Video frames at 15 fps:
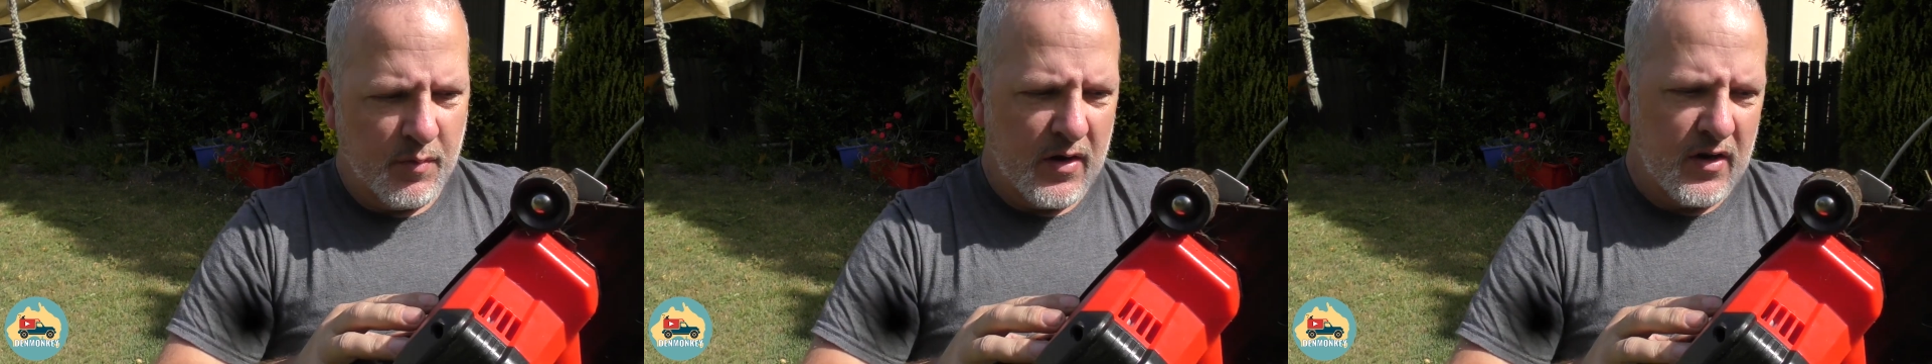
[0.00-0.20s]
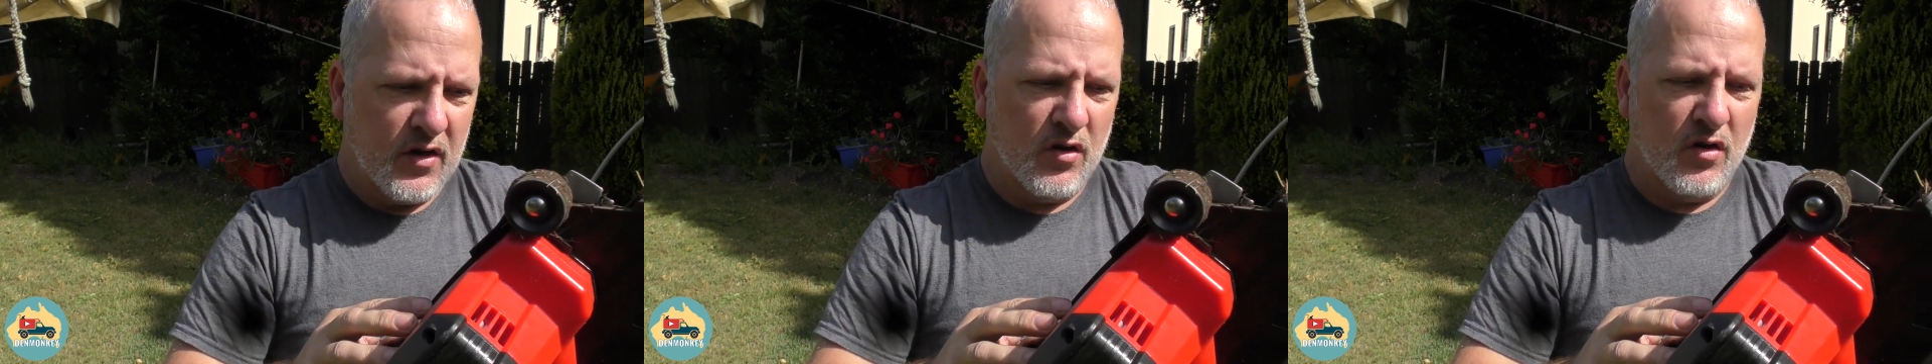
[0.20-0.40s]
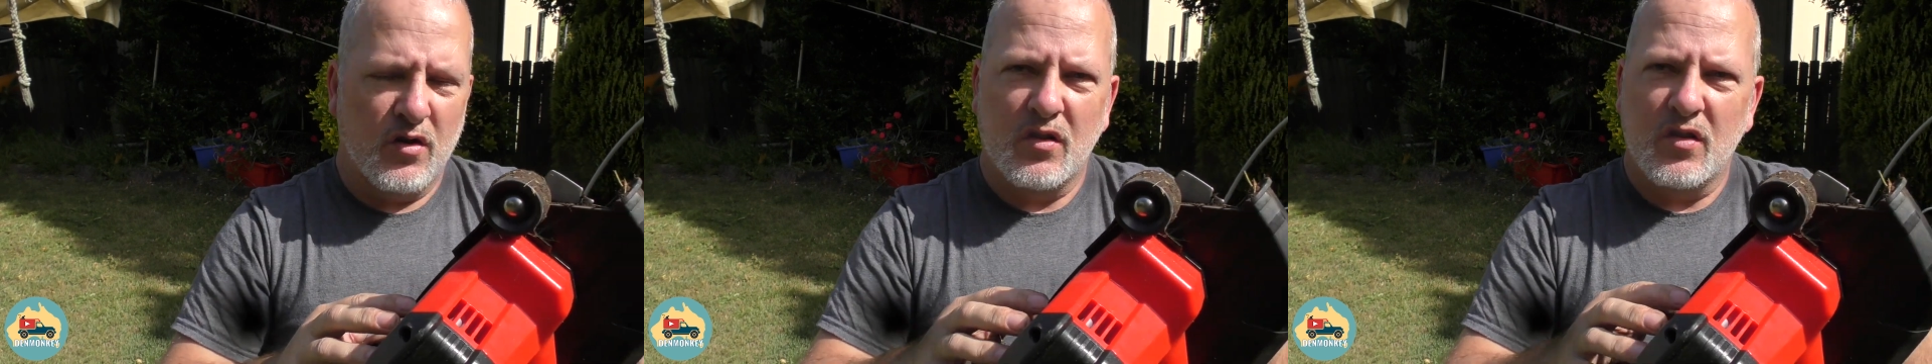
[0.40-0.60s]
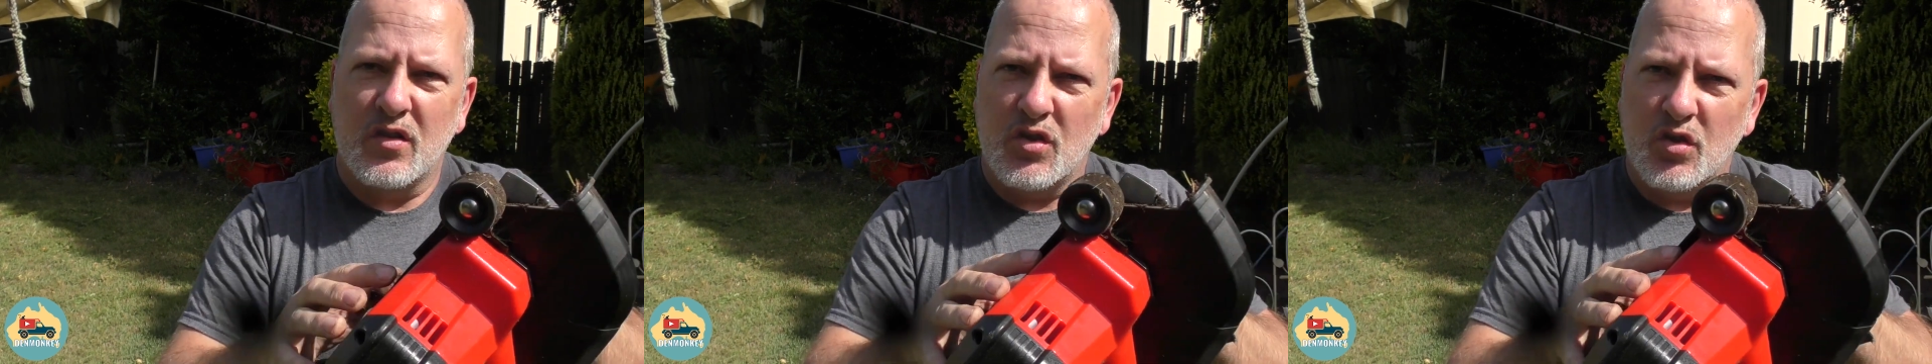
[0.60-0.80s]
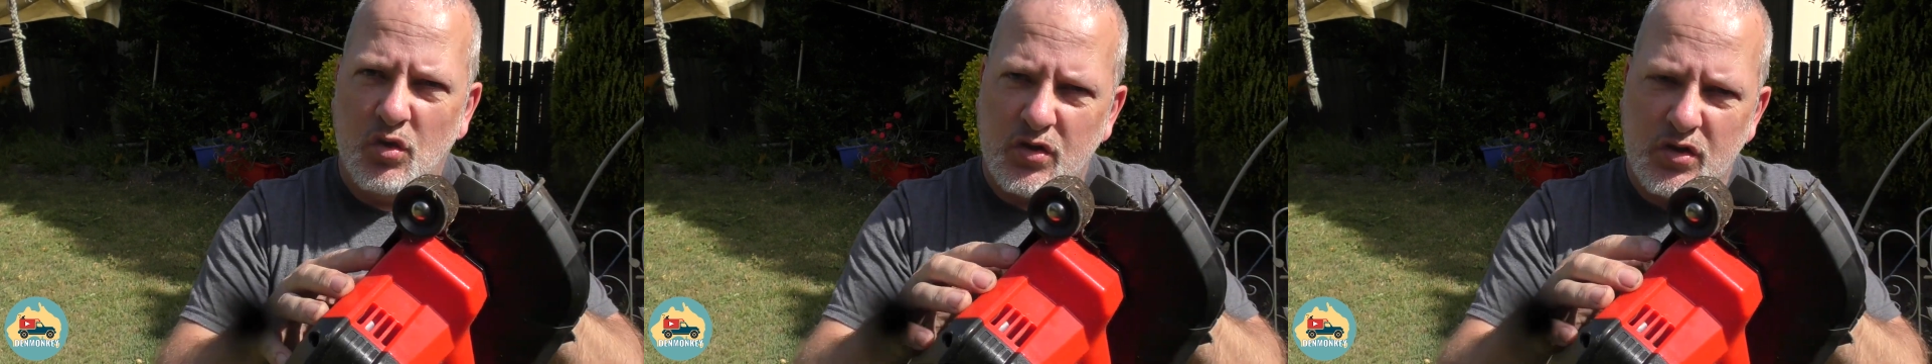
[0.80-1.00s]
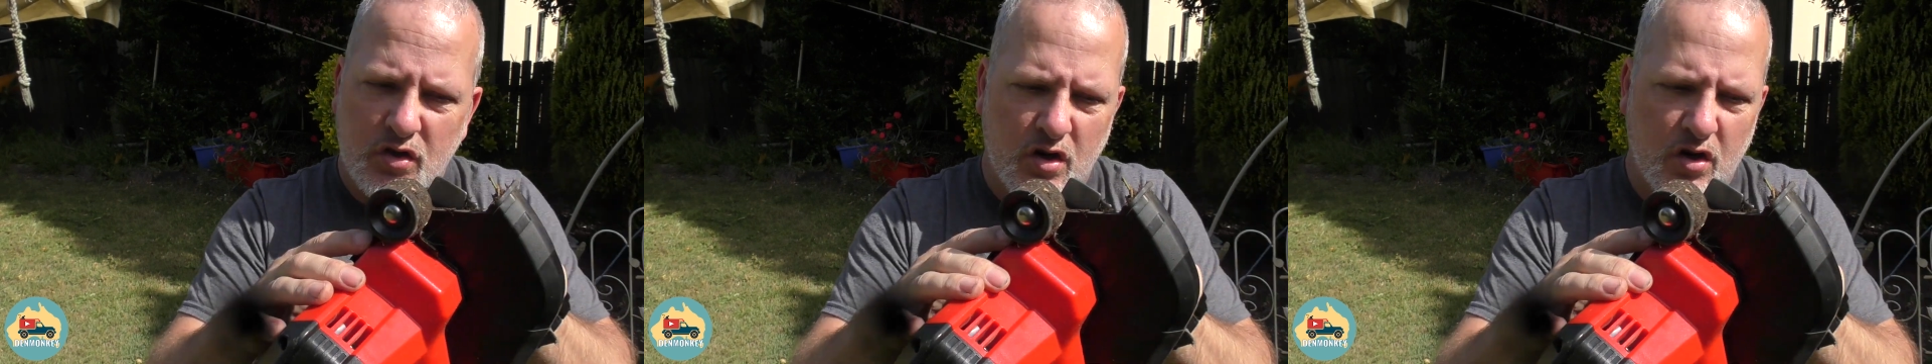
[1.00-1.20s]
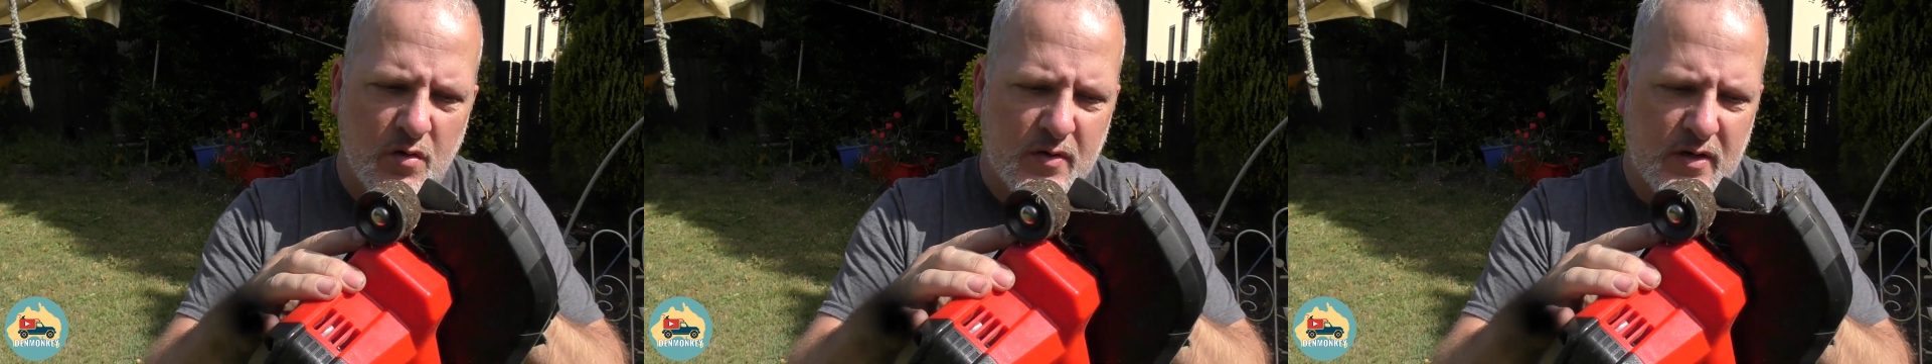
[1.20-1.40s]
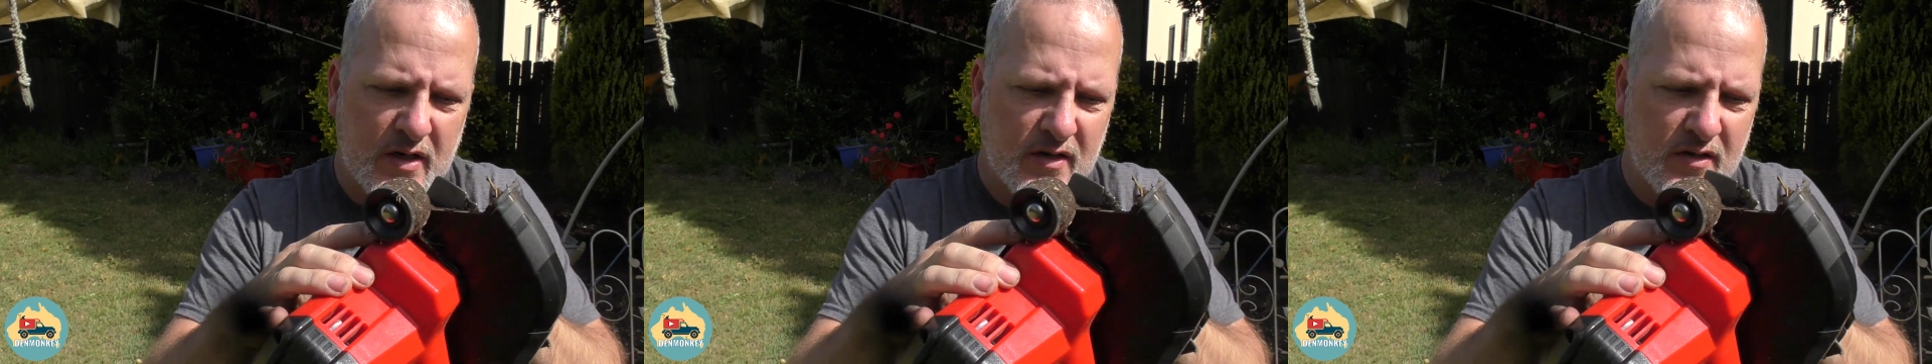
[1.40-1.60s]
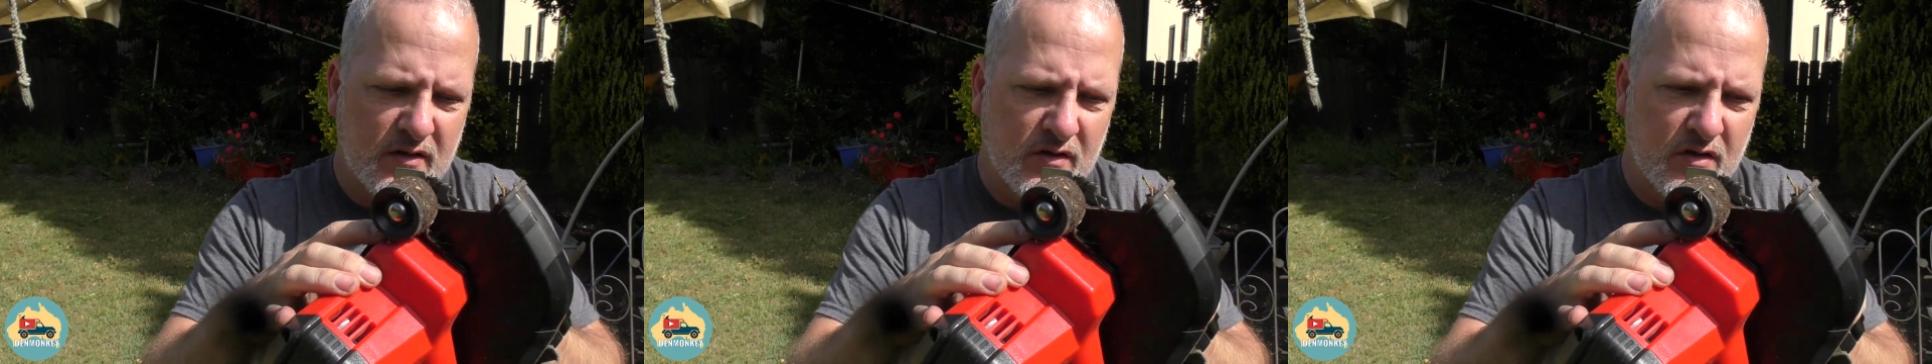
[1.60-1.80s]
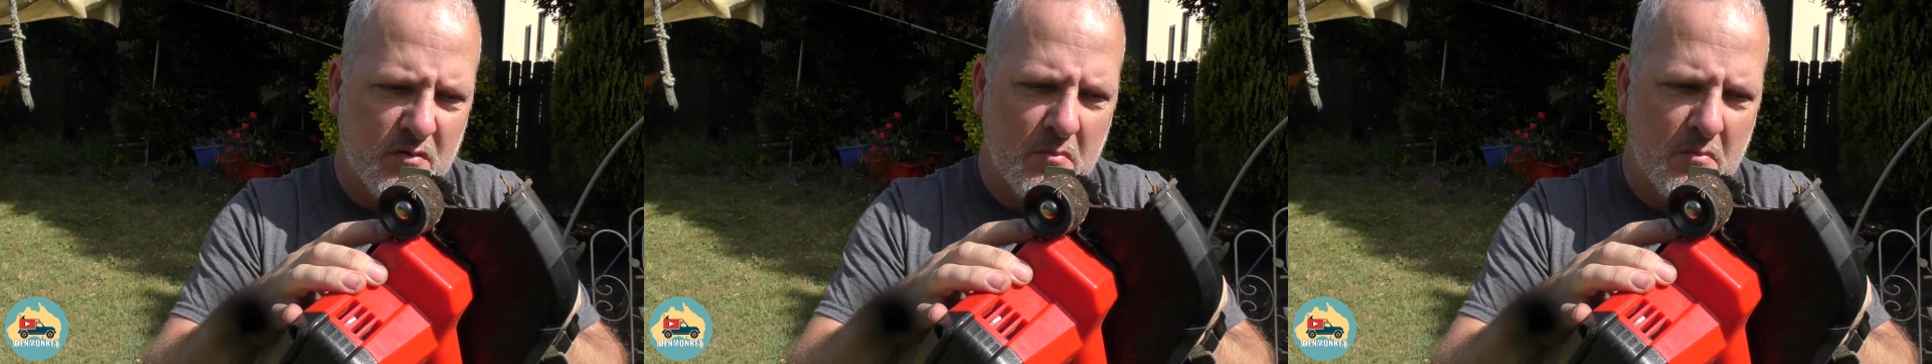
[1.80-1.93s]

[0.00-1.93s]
Depending on your circumstances,